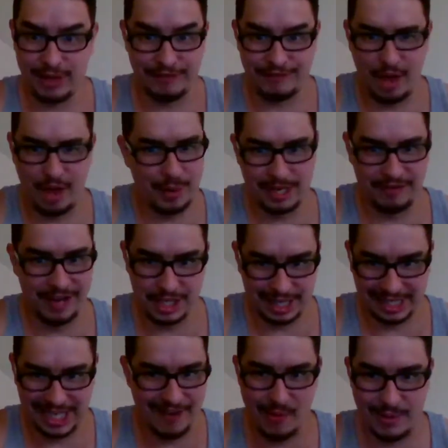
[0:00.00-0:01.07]
for the featherweight division
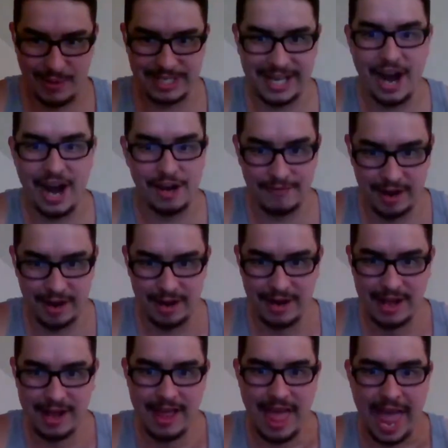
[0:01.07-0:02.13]
because everyone was scared of her.
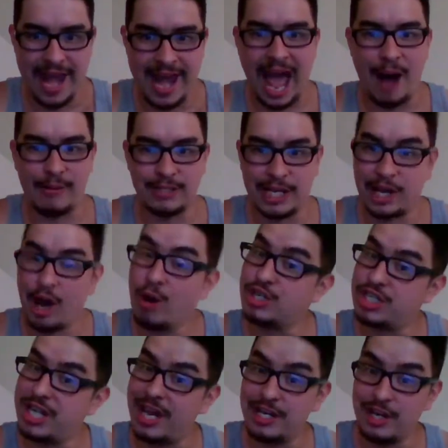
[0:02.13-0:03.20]
And now it's like, oh,
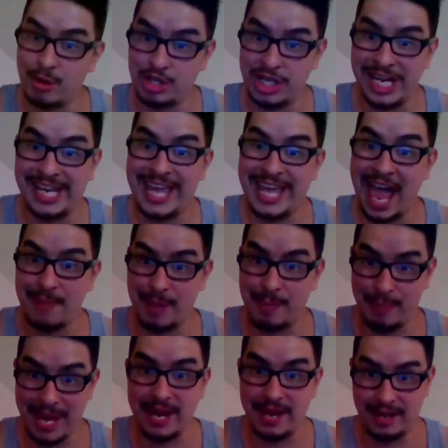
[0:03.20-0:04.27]
shit, no, she can be
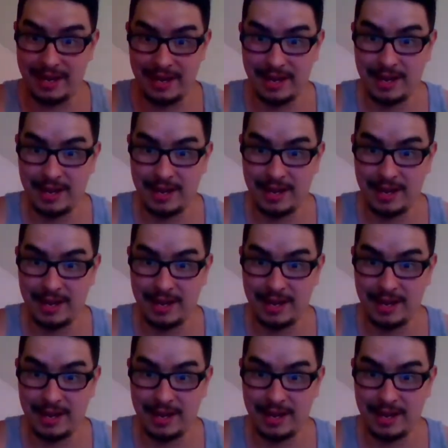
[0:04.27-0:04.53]
beat.